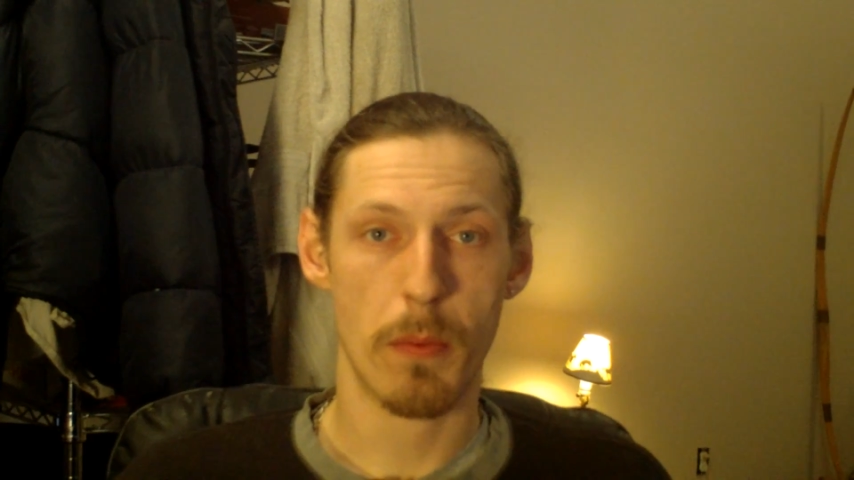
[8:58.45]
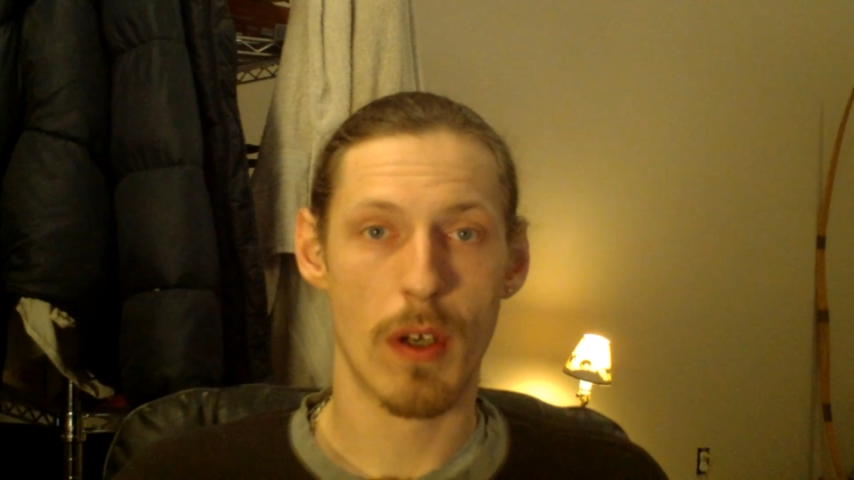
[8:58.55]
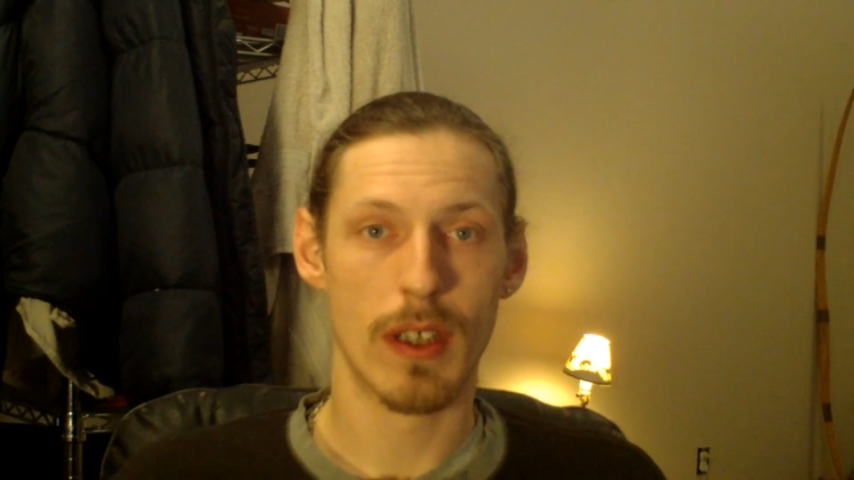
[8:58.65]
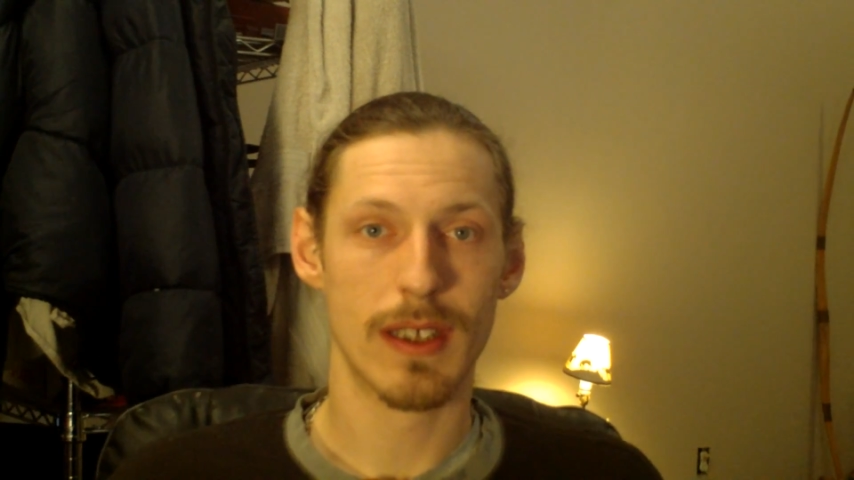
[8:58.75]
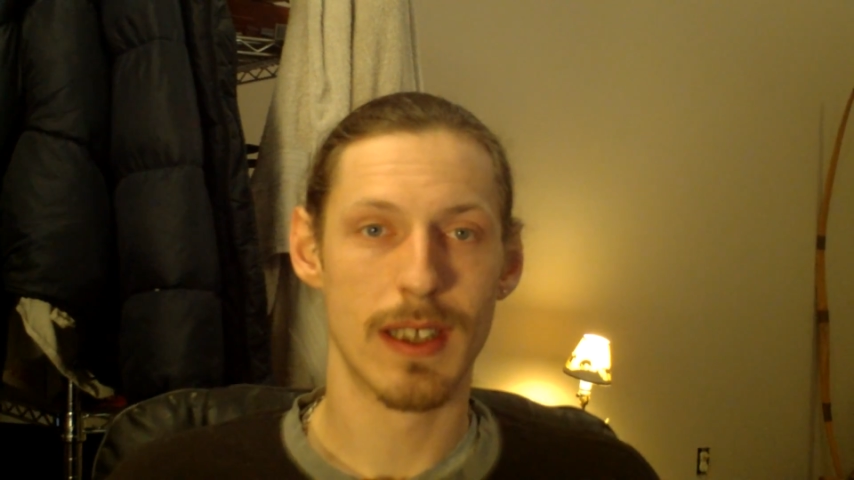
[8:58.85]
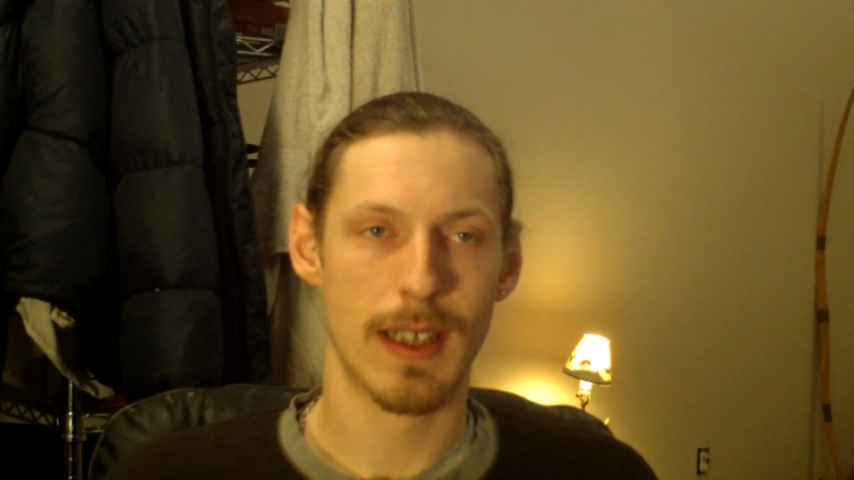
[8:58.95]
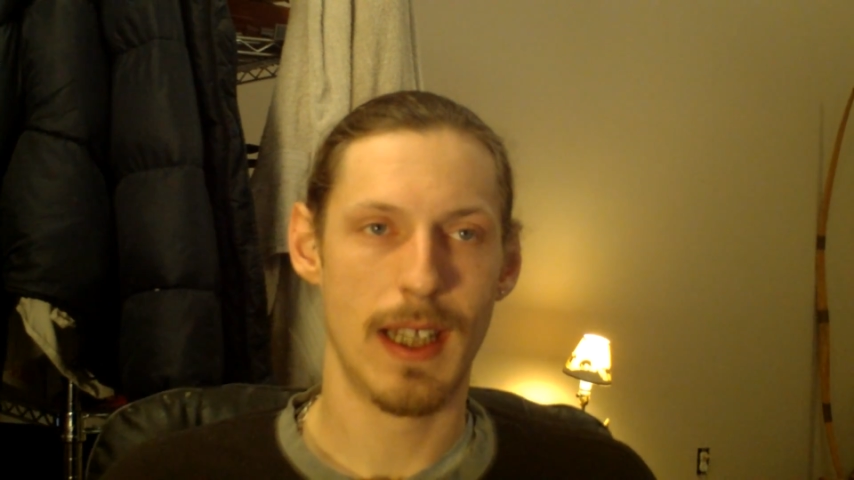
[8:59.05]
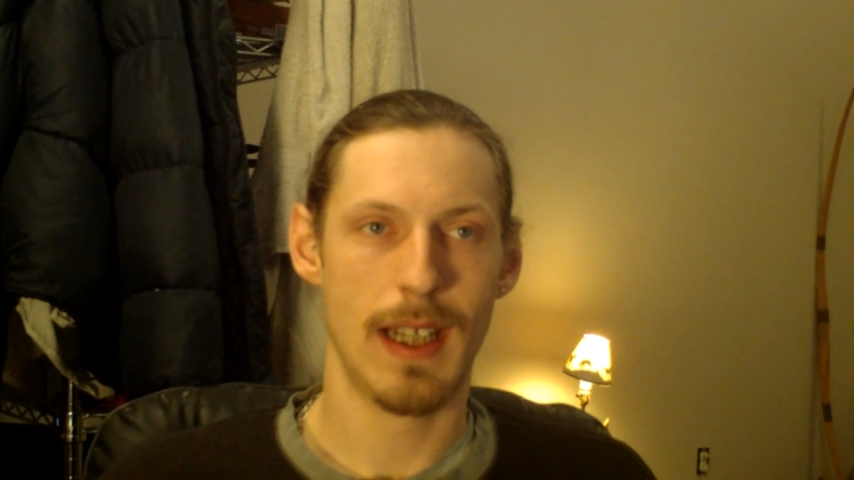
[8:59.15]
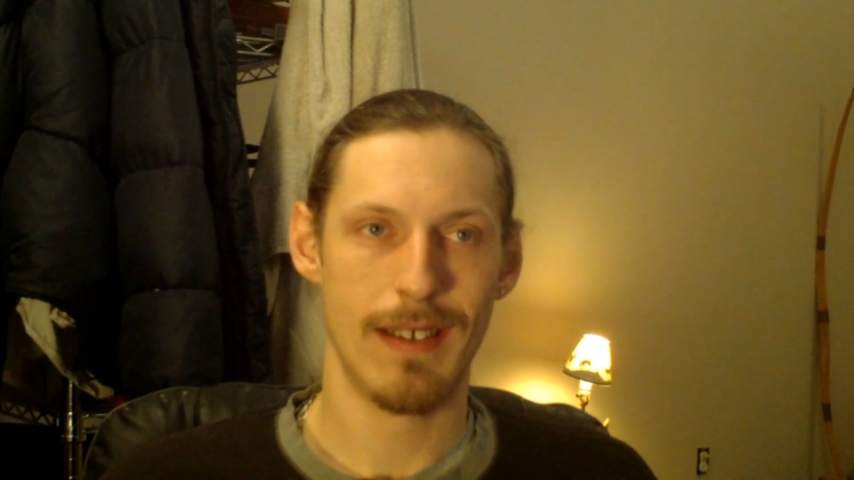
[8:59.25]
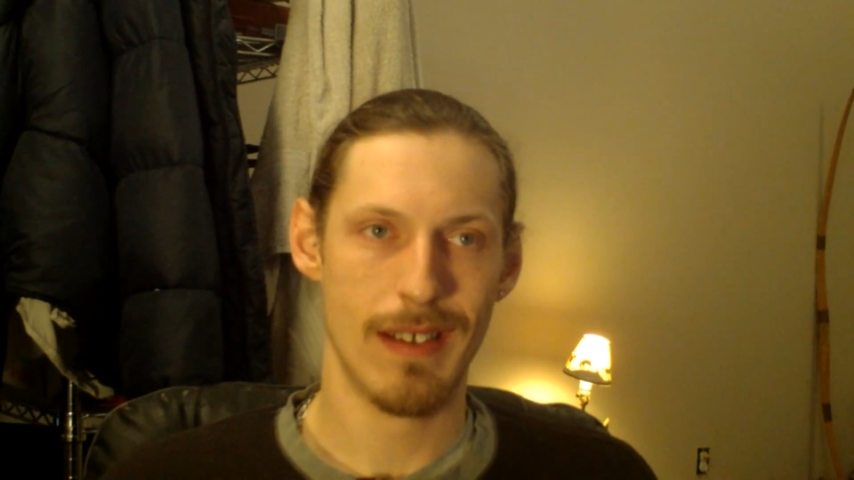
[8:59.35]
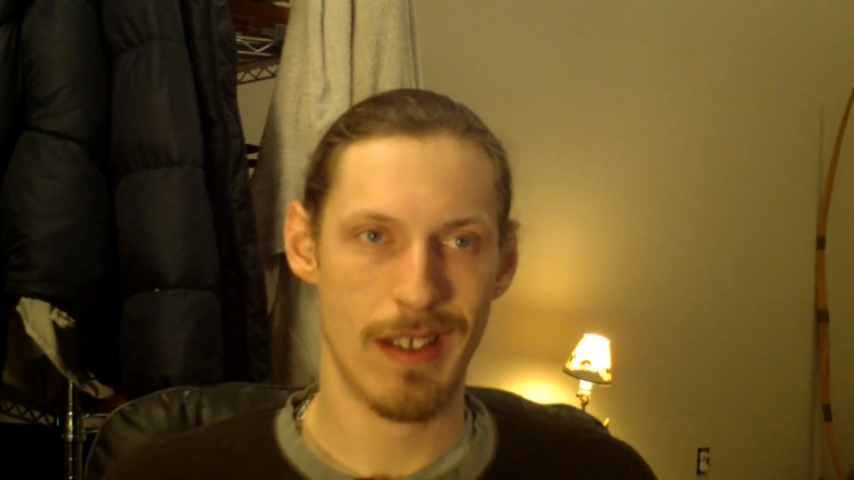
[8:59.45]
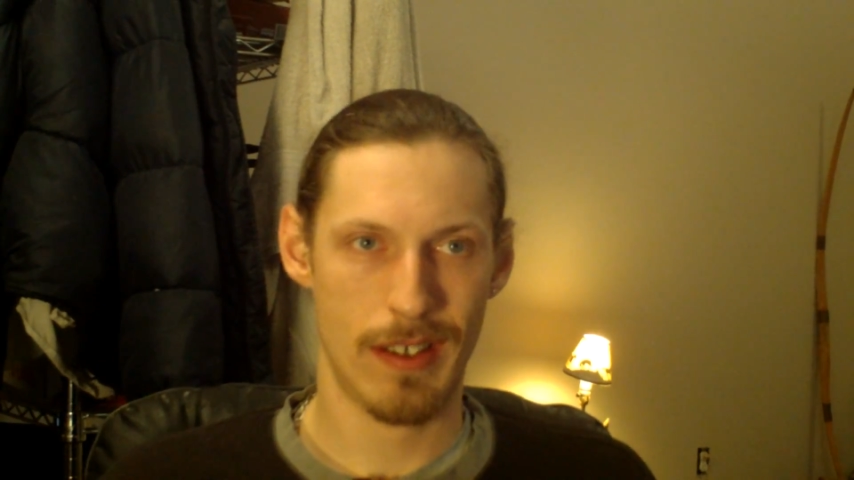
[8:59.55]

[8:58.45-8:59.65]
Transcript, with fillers: you want to get